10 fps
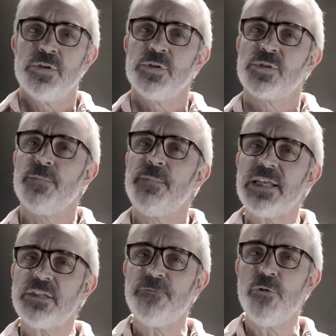So
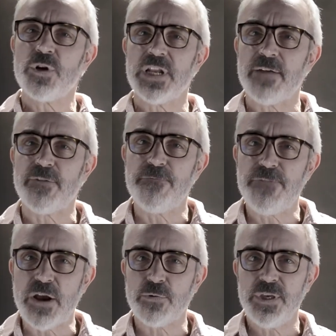metaphor can have a
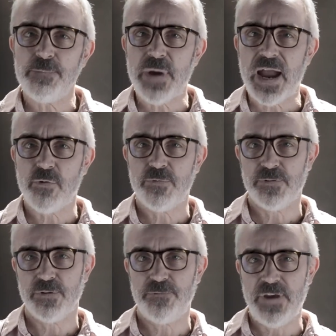very
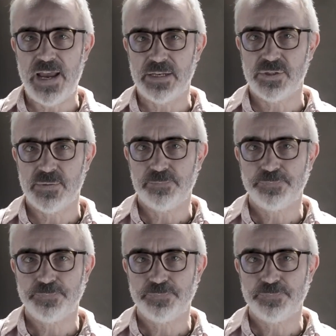powerful effect.